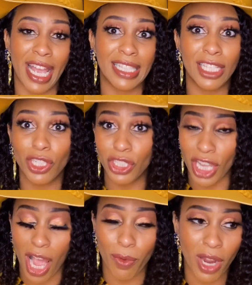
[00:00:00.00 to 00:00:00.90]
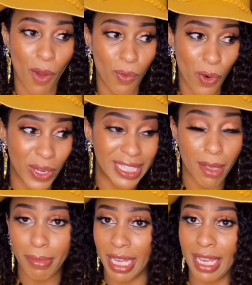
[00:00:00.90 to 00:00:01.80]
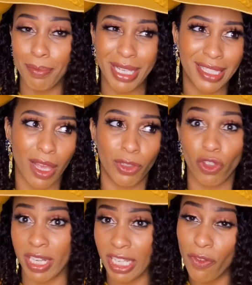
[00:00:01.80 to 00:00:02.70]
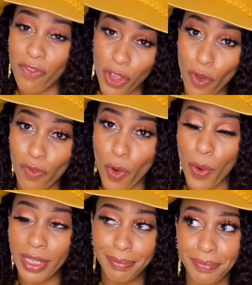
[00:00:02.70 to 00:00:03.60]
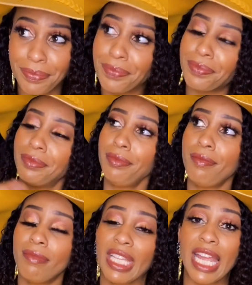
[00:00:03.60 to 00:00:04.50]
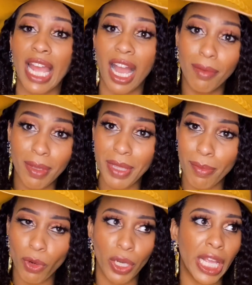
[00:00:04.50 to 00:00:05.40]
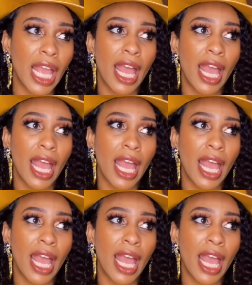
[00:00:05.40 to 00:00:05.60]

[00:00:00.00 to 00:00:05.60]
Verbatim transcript: I took a shower. I wore it to bed because I was trying to get a feel for it. And I hopped up that morning.